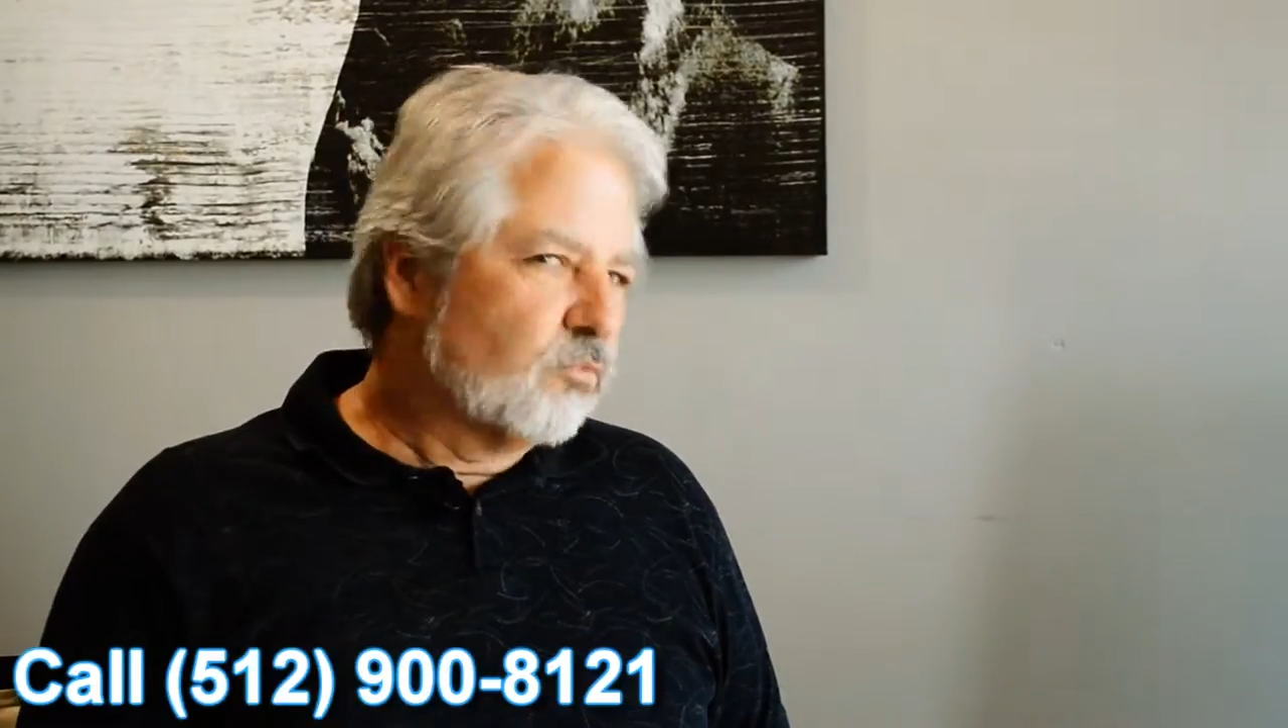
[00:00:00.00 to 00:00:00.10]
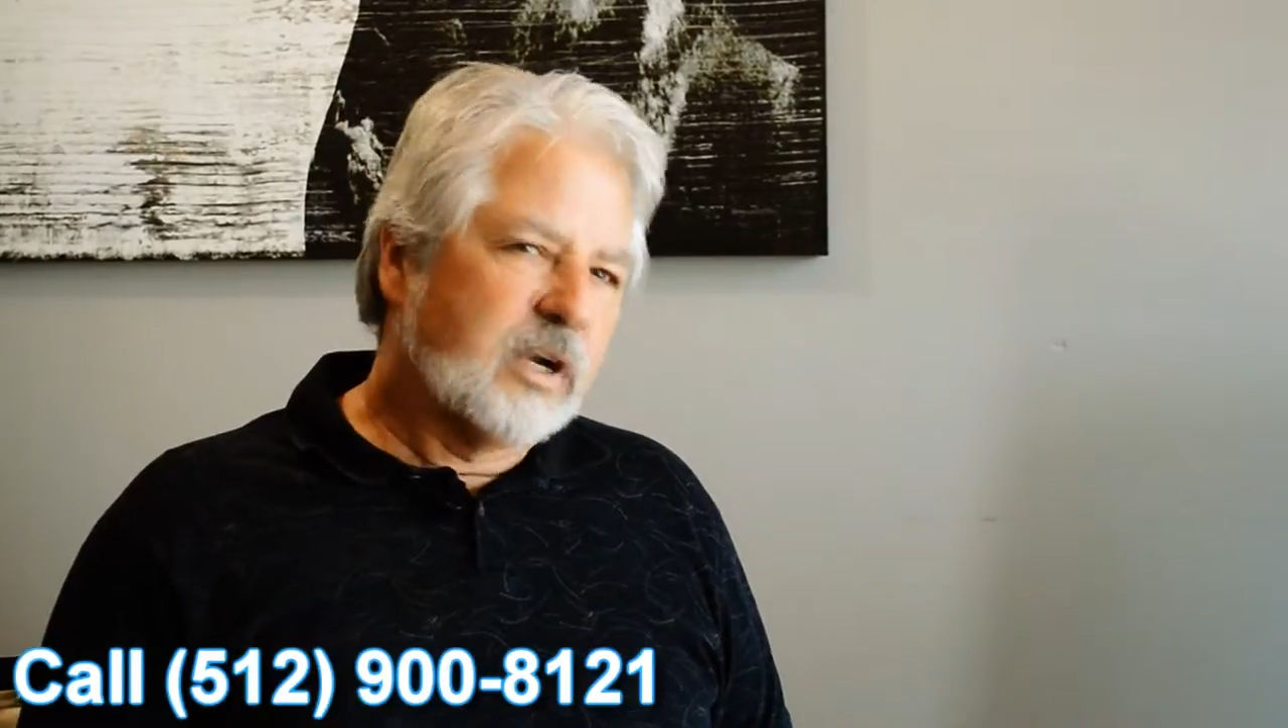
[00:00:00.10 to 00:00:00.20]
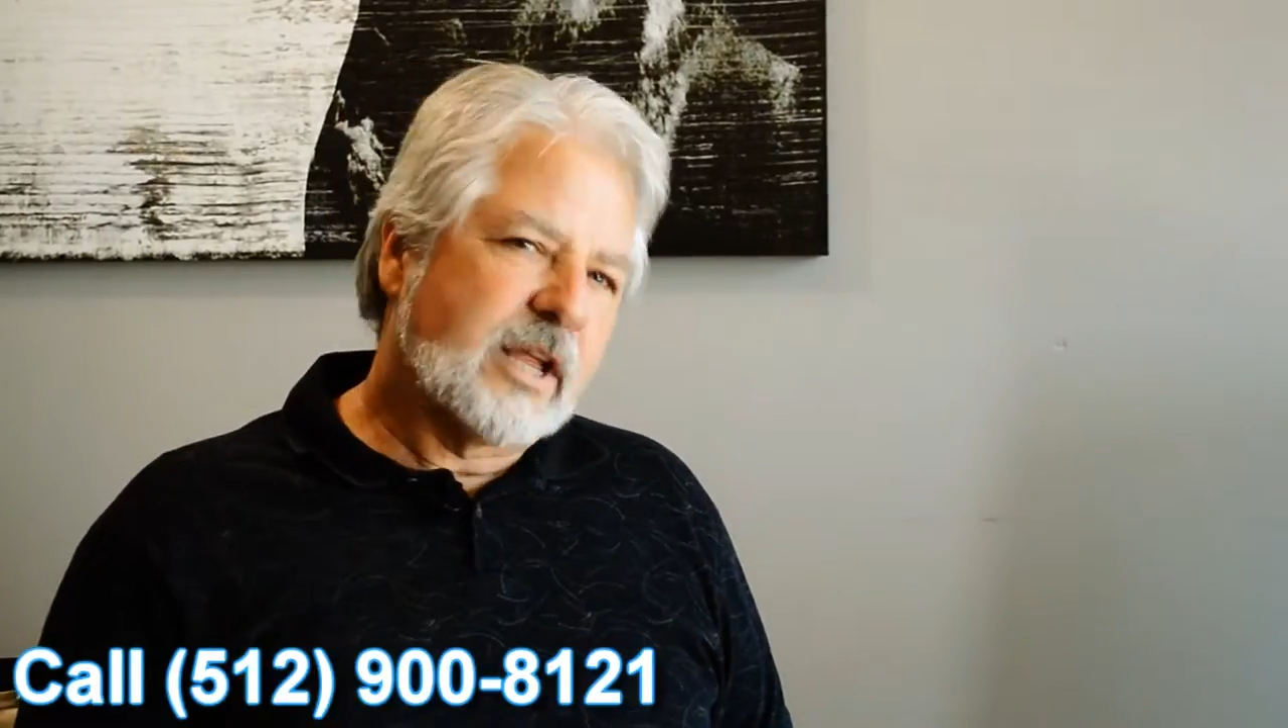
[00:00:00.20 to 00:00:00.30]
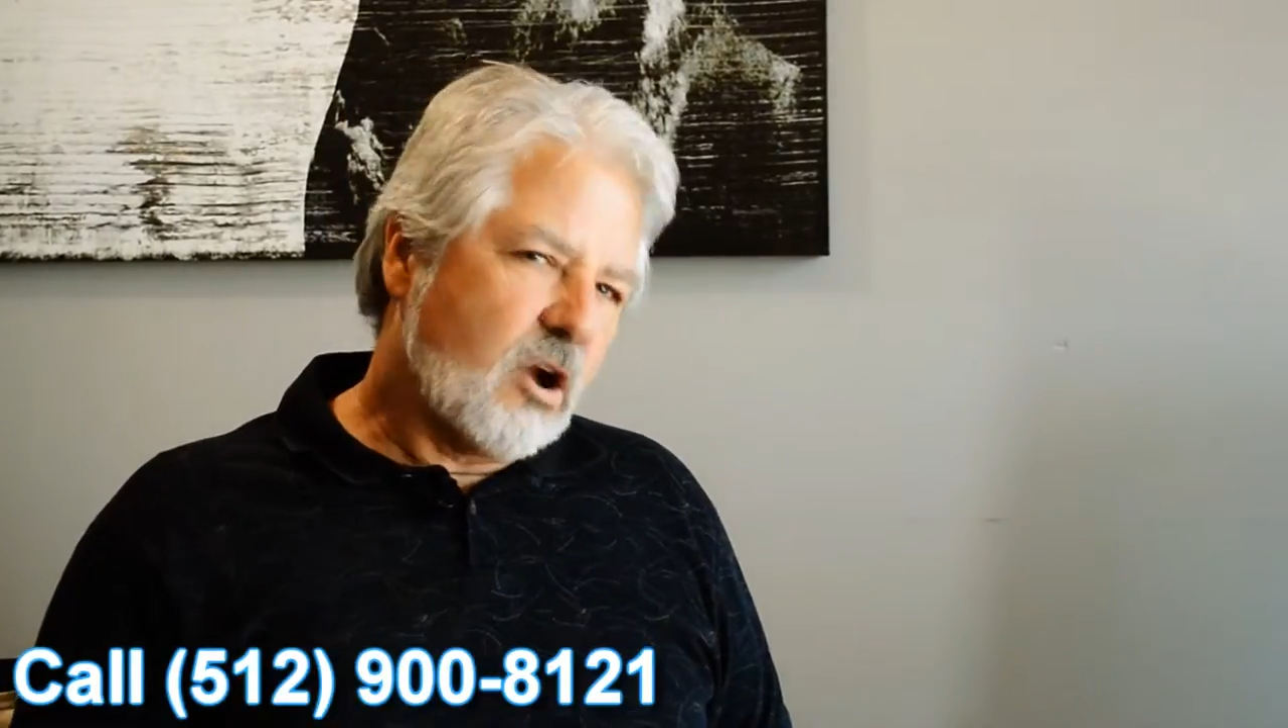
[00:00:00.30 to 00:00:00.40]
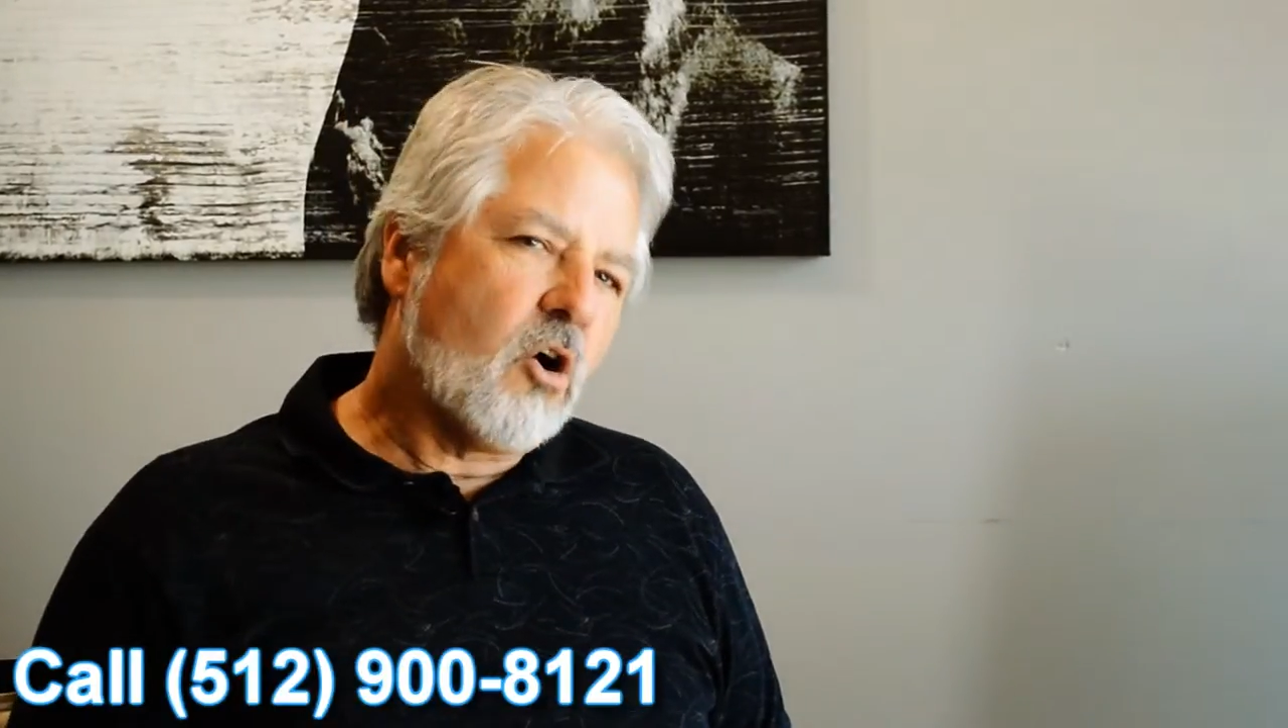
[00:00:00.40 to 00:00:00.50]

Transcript: really